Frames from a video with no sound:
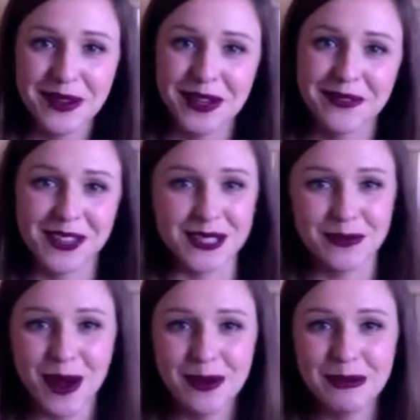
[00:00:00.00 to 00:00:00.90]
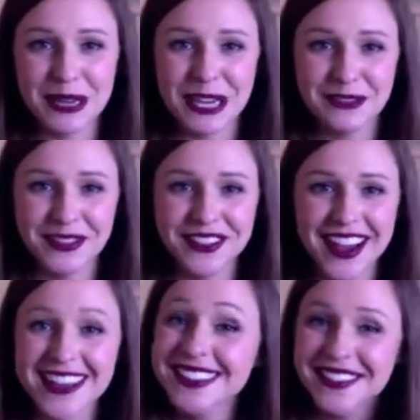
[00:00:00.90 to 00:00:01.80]
Wonder if that's a problem any of you
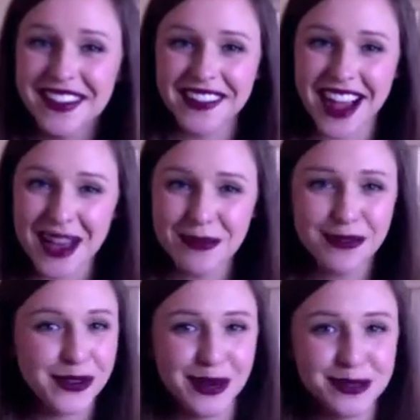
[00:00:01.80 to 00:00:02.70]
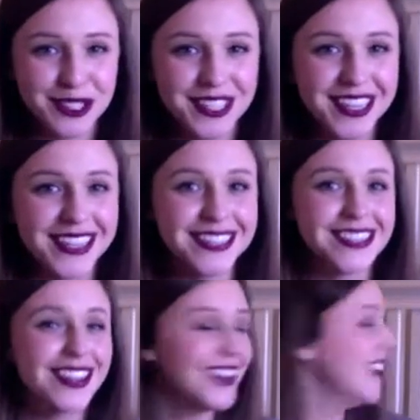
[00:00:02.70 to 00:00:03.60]
guys have ever had before. I'm sure it is.